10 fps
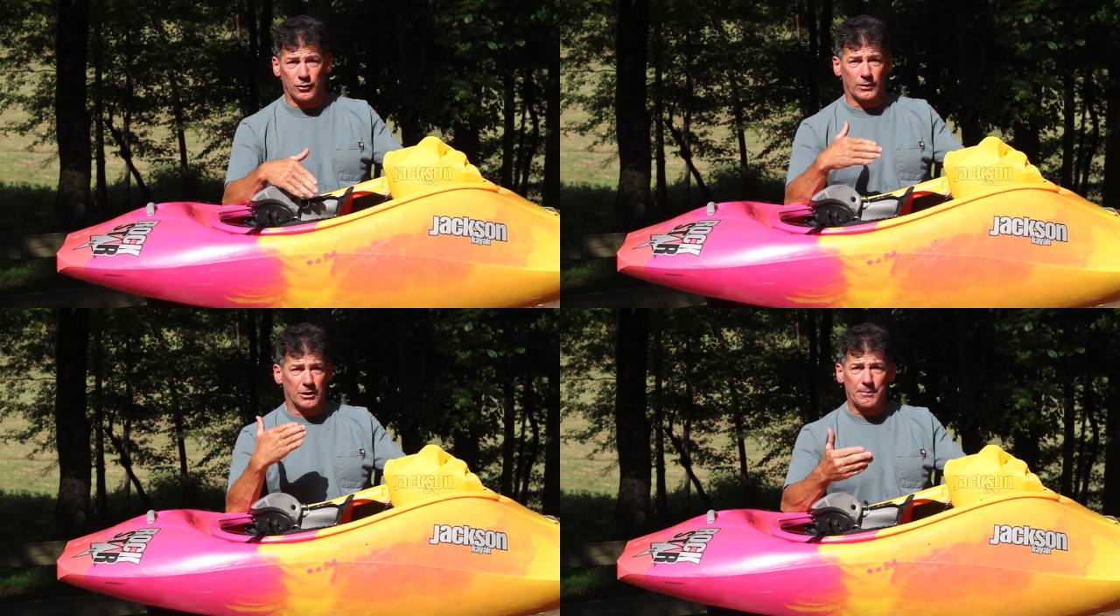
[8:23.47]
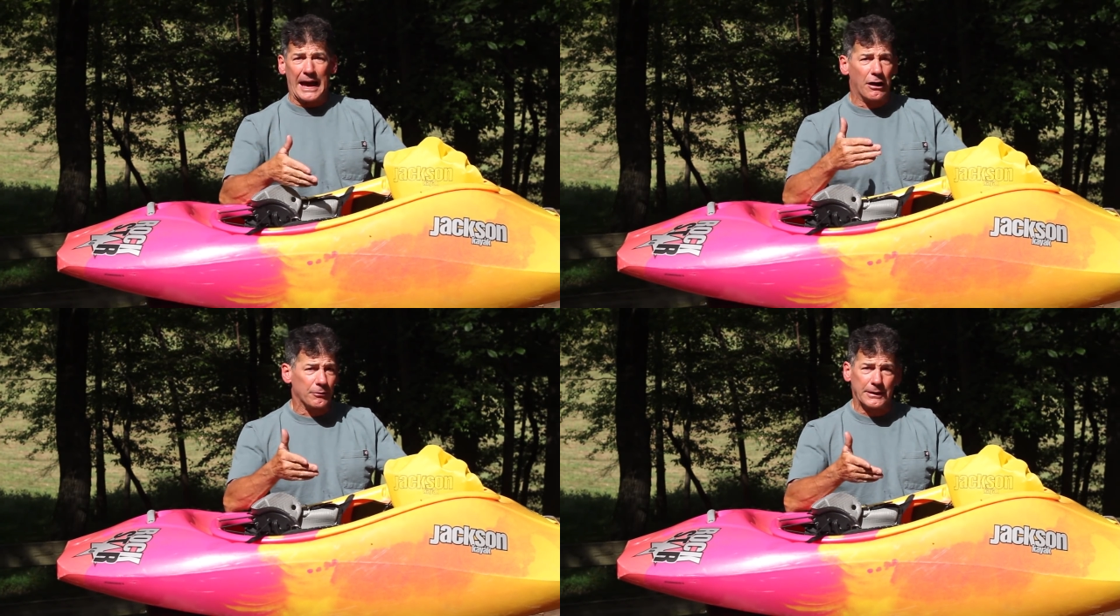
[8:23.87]
you want the
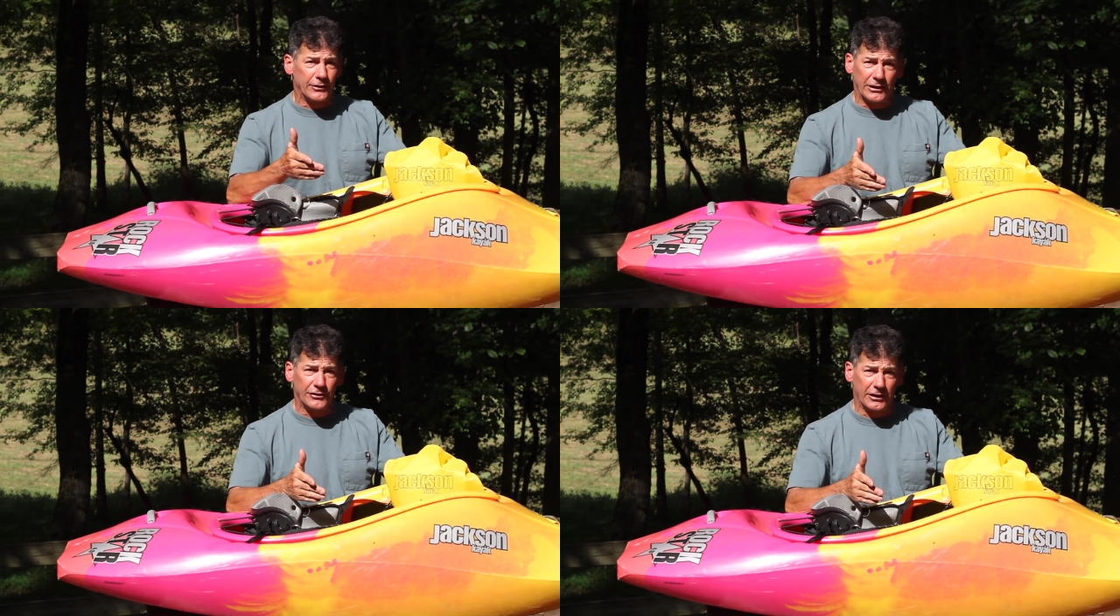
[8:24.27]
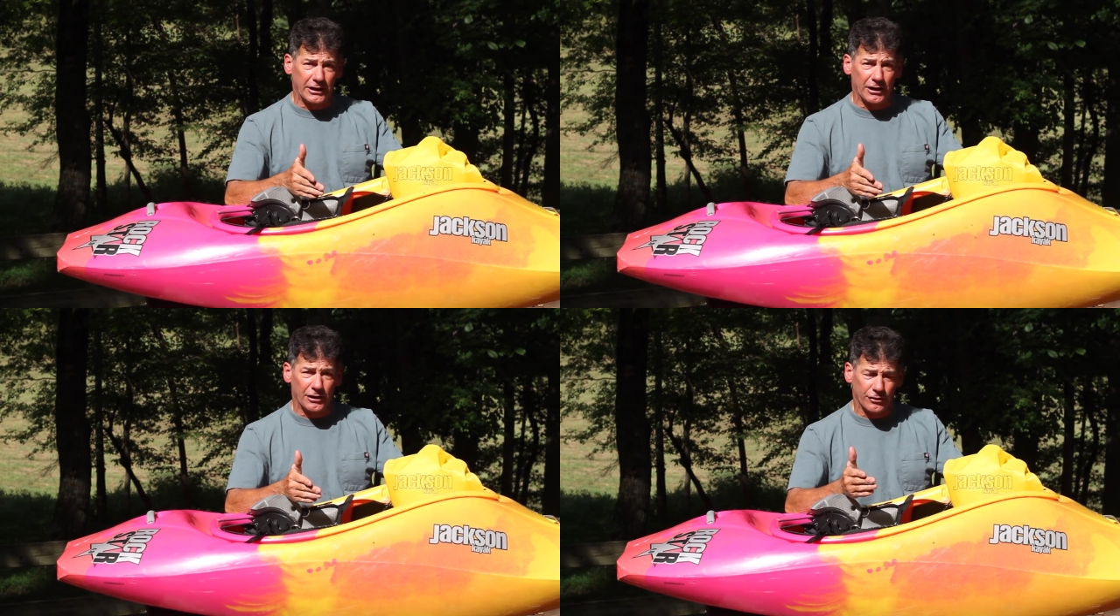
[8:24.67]
bow to be as easy to
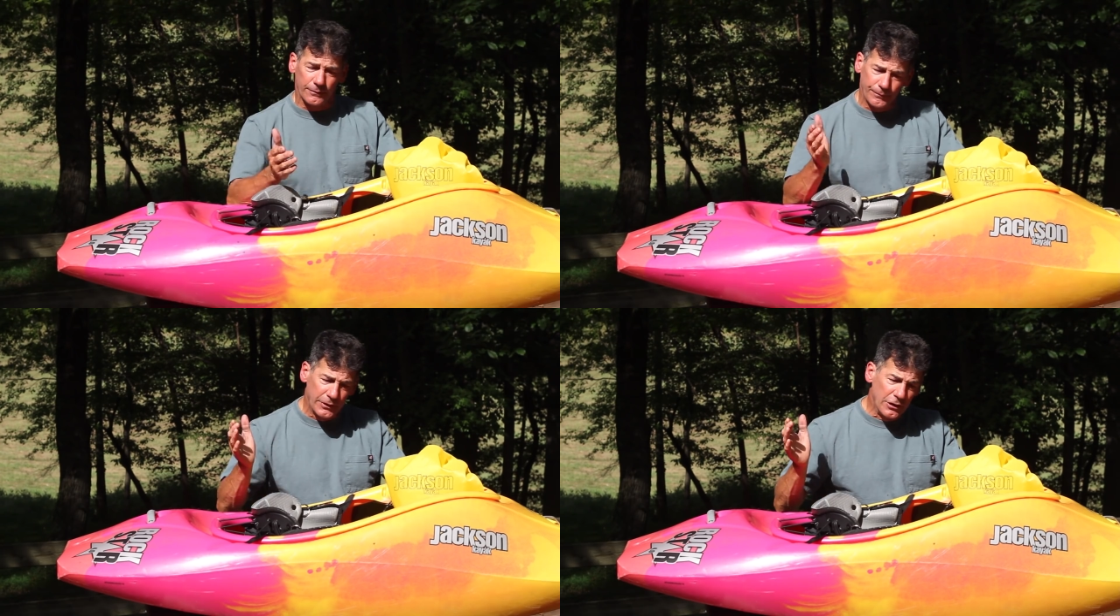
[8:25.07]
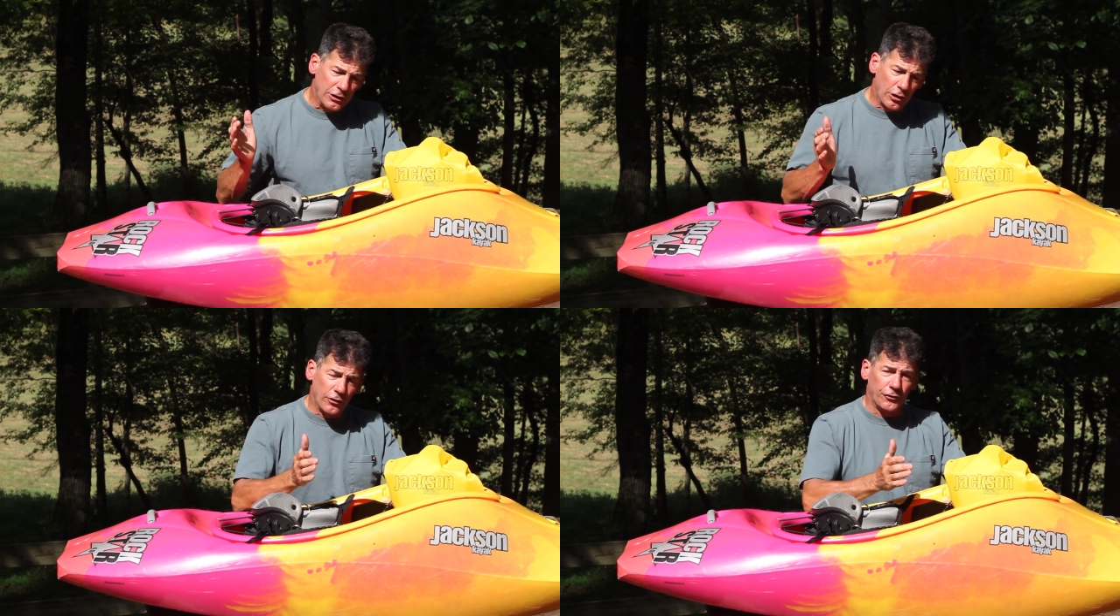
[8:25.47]
get under,
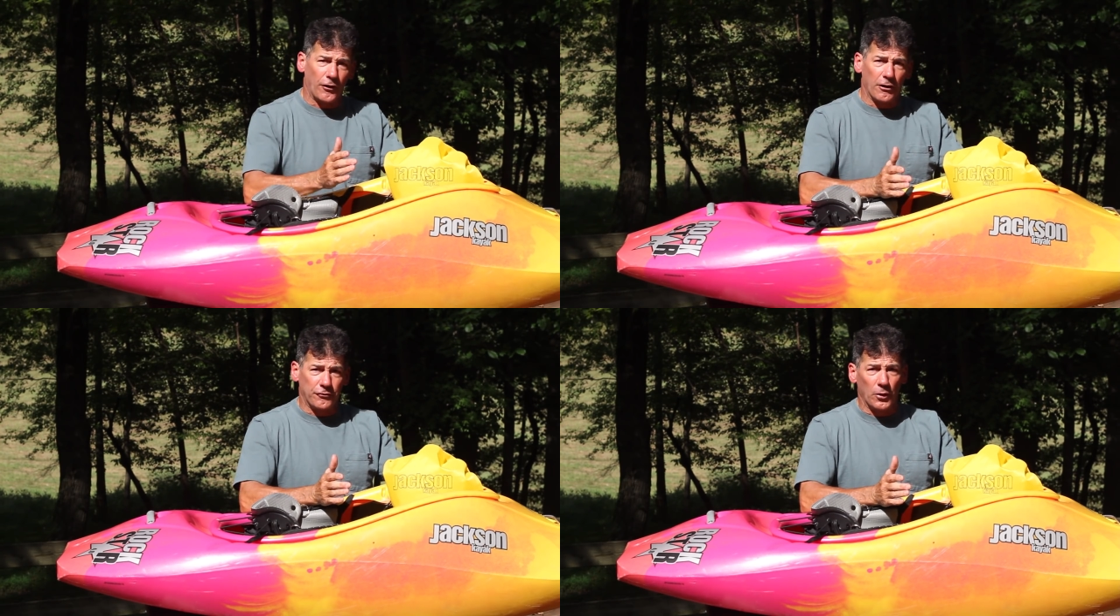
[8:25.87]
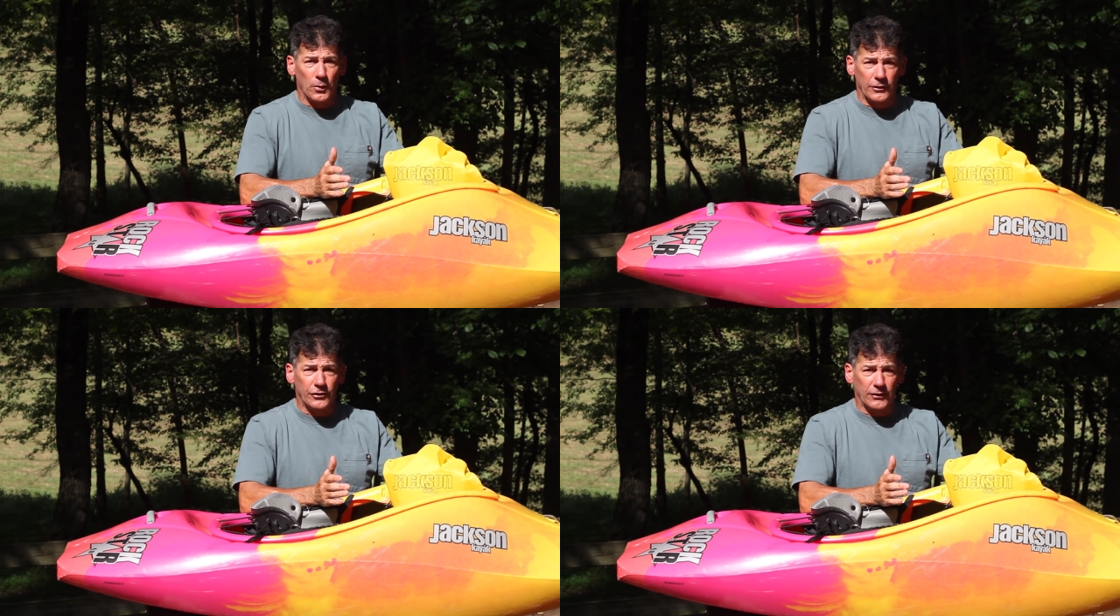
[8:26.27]
go as far
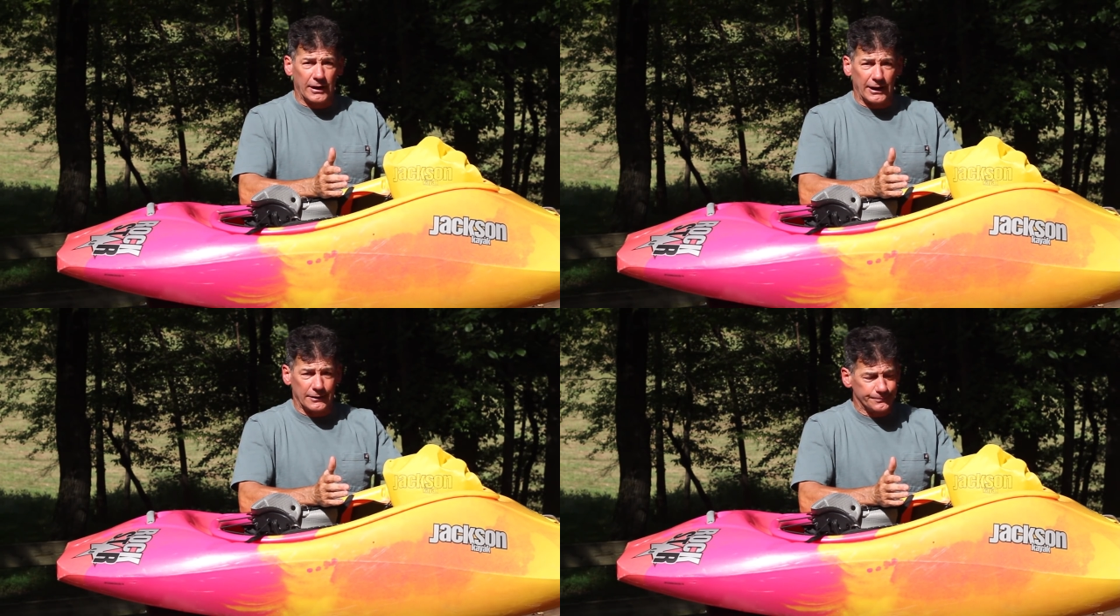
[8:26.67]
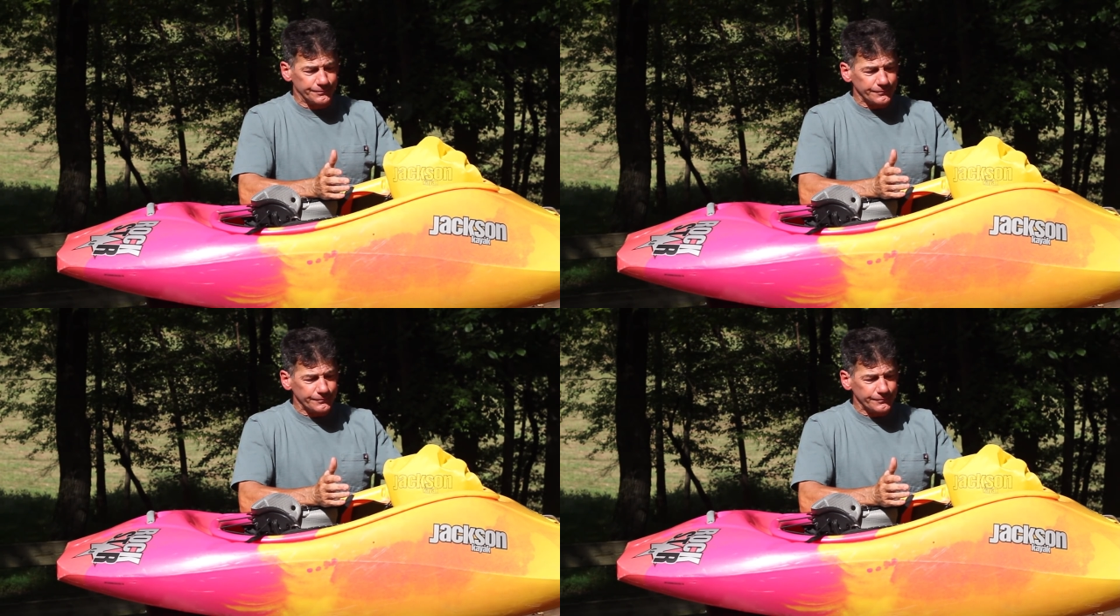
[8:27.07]
forward as you can.